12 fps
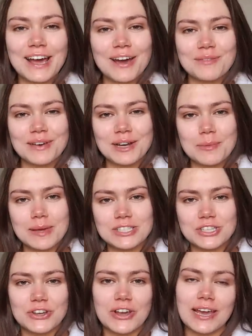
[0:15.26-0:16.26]
I'm going to be
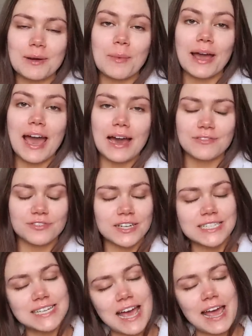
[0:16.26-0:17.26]
doing my
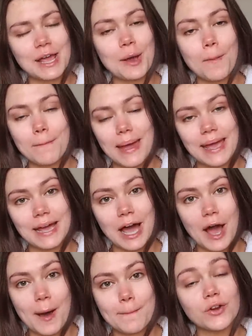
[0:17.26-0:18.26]
everyday
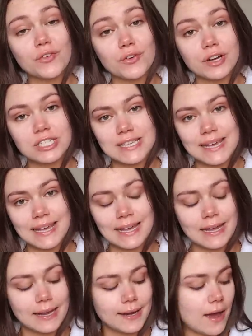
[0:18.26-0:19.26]
makeup
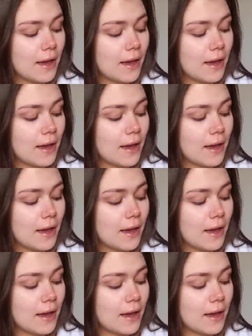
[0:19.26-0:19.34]
routine.